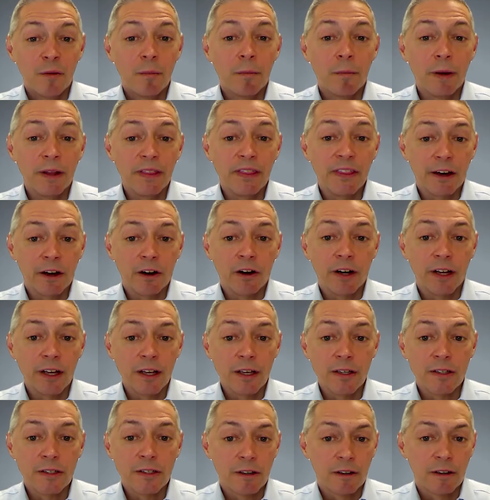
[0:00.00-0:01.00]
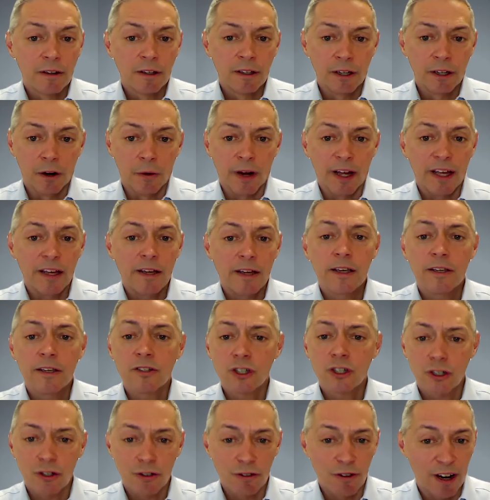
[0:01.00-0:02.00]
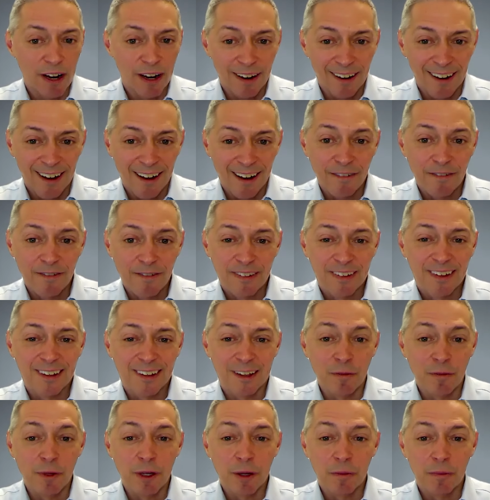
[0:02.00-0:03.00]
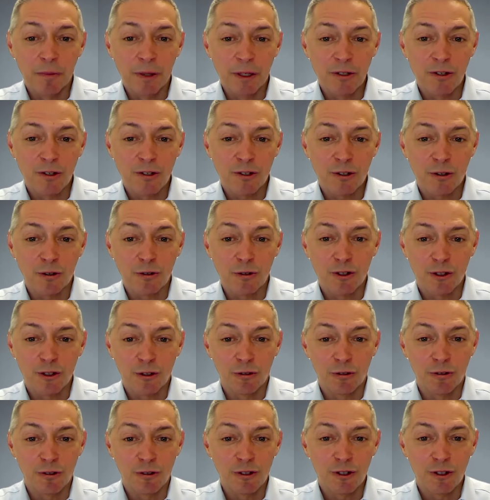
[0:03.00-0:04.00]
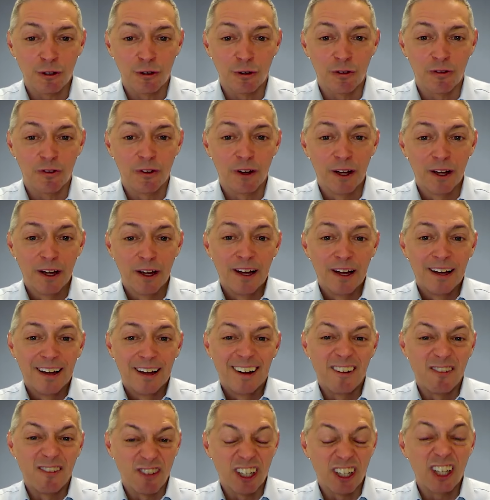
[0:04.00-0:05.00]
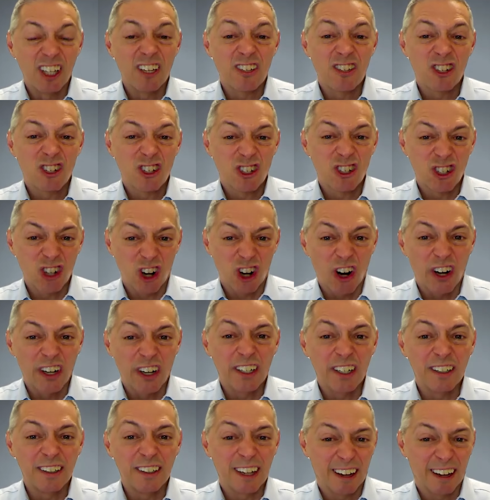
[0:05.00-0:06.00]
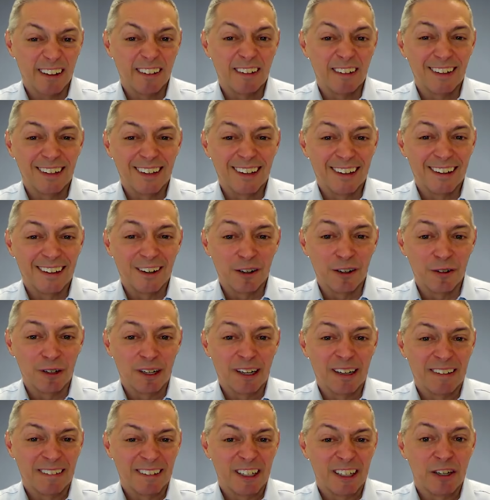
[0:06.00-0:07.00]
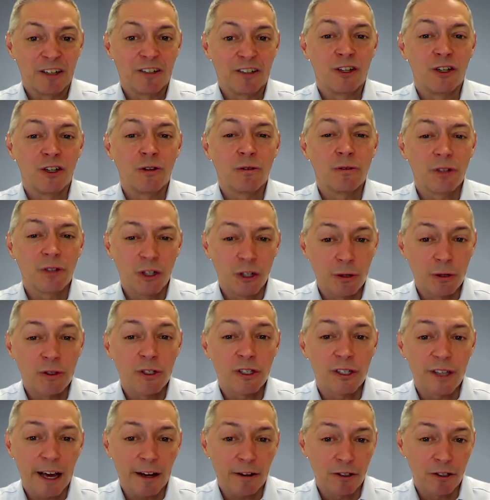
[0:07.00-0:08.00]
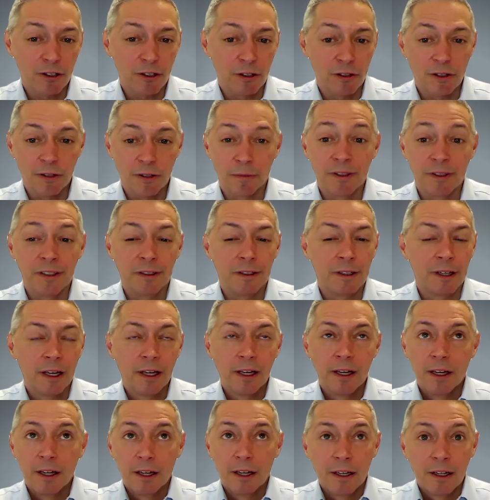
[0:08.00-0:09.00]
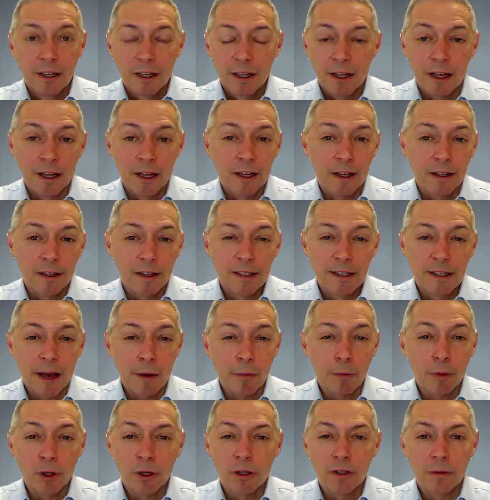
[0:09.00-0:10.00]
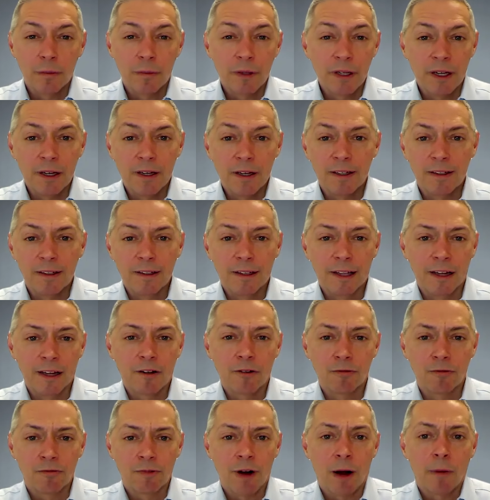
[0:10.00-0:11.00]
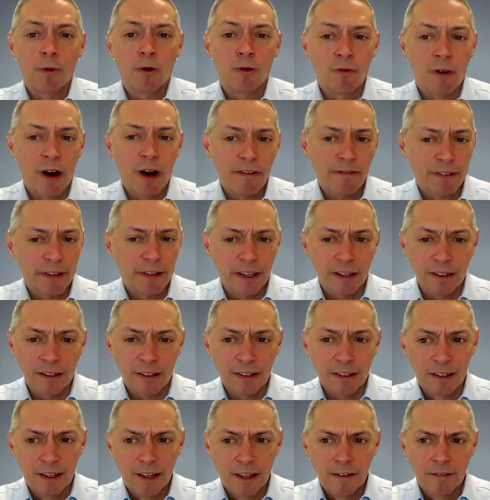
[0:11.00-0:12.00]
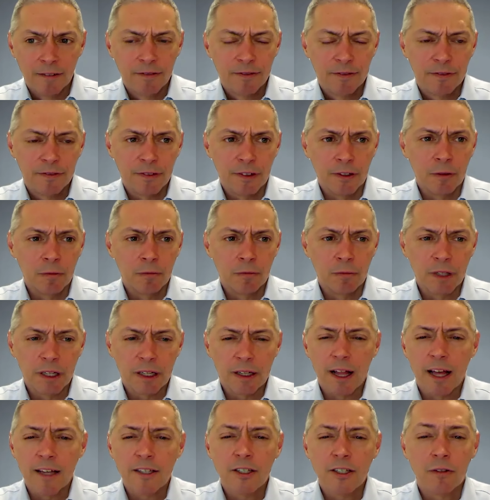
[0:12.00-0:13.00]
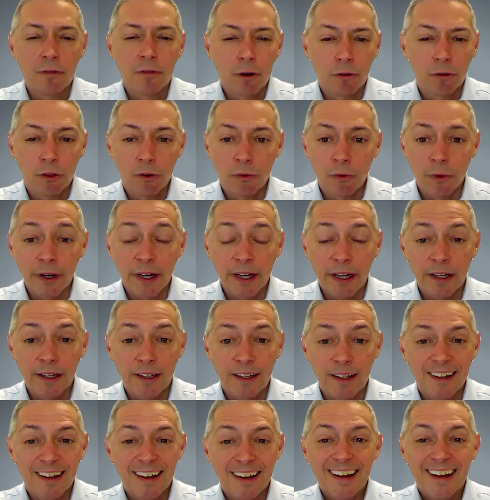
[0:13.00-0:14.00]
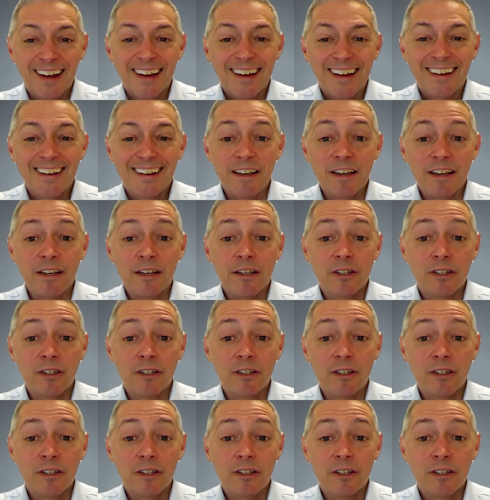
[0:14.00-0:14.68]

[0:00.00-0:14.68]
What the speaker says: But there is, you know, a history of Columbia Business School students who have who really started and, you know, even in new sectors. I mean, example could be like Robert Refkin from the class of 03. He